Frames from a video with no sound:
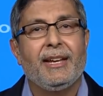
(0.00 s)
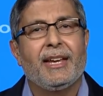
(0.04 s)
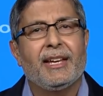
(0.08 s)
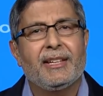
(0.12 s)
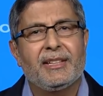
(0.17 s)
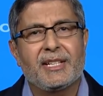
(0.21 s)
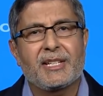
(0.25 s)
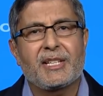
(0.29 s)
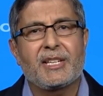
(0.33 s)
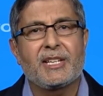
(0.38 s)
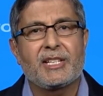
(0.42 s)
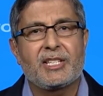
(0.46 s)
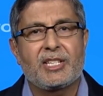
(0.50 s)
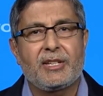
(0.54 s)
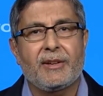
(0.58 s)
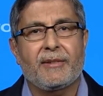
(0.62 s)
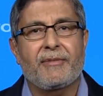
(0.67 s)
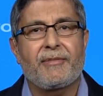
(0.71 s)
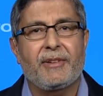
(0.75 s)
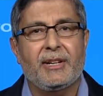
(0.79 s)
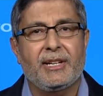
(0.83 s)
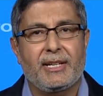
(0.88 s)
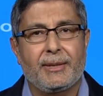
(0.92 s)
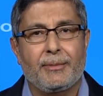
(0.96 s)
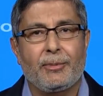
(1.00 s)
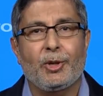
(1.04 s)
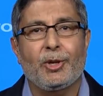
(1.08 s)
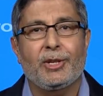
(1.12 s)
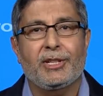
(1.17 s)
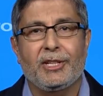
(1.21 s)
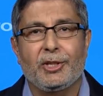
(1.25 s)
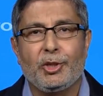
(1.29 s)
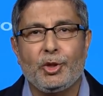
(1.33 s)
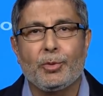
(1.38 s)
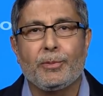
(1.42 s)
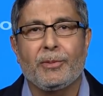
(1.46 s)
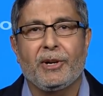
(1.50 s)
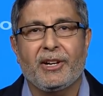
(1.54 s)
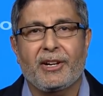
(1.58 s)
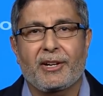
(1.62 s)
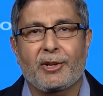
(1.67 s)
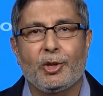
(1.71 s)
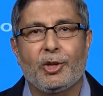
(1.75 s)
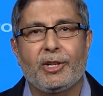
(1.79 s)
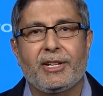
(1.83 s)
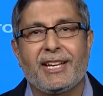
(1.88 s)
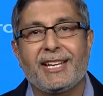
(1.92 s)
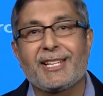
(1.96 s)
And this is different about the new
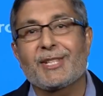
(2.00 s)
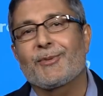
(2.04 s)
Micron right.